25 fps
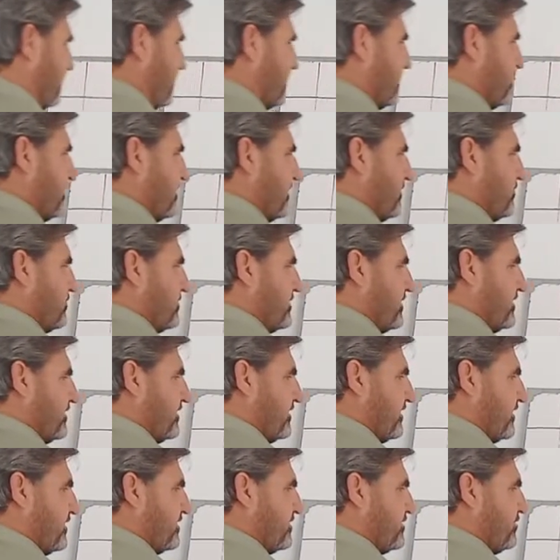This
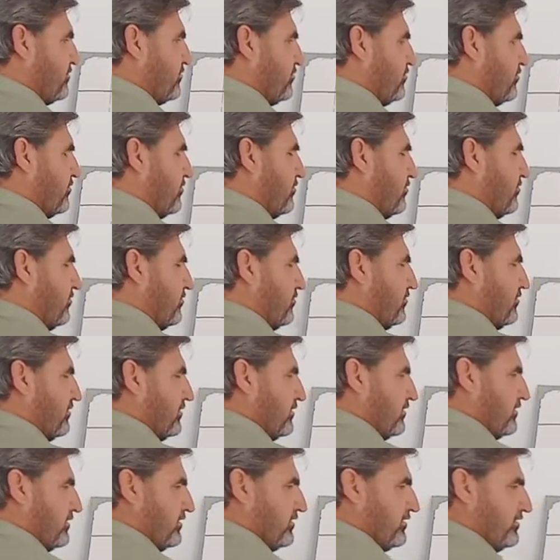represents, as you
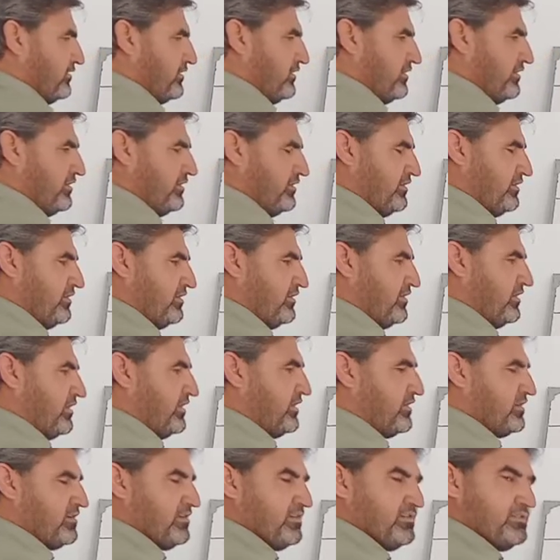know, the
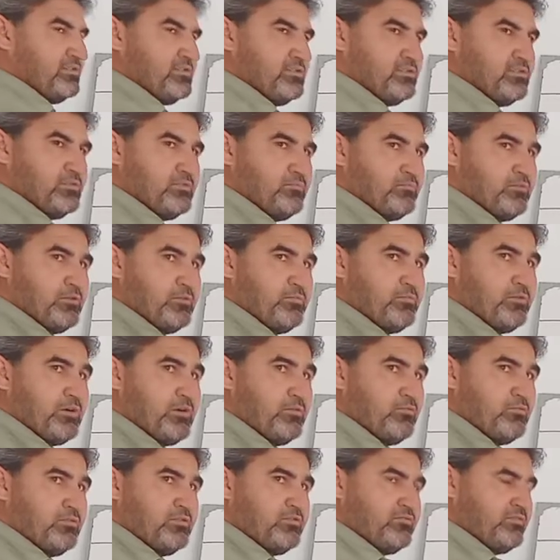rate constant per
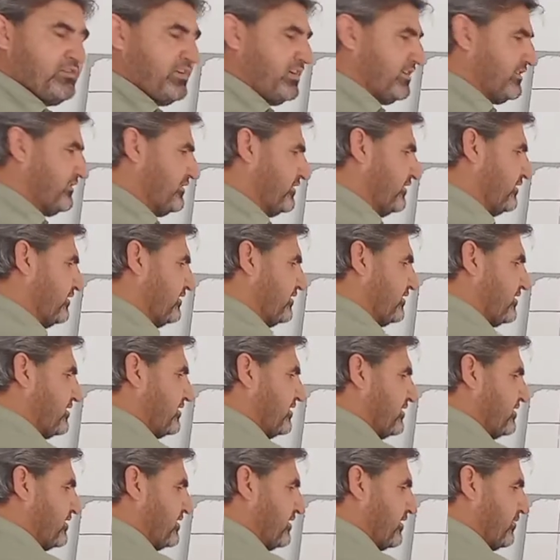power reaction.
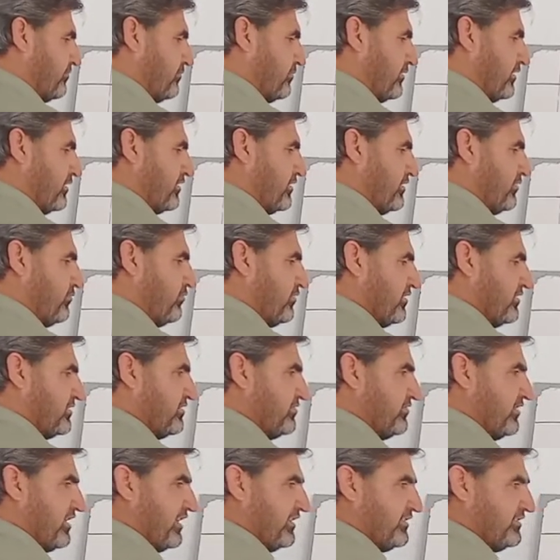This is the per
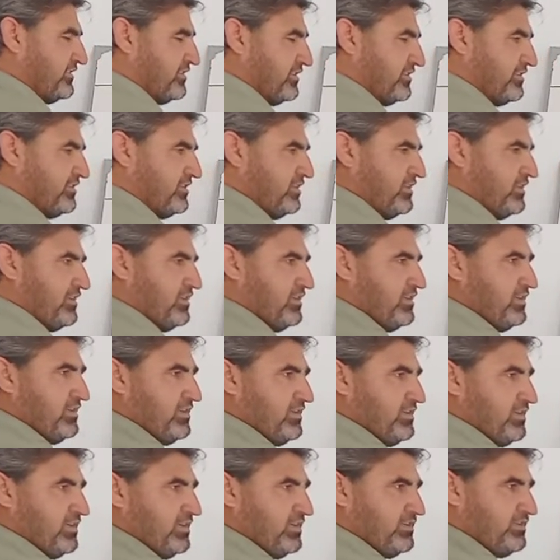reverse reaction
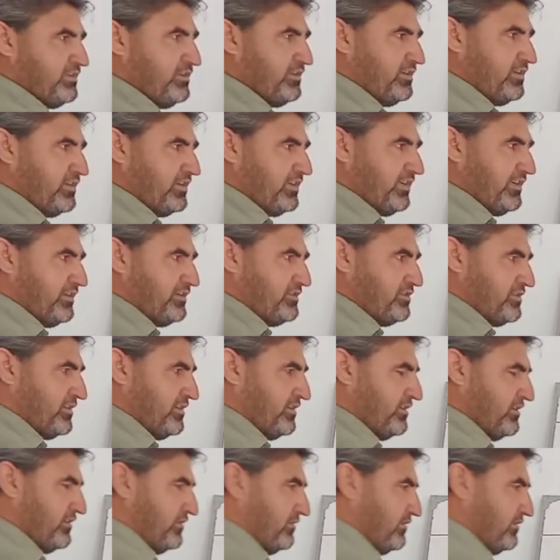on rearranging.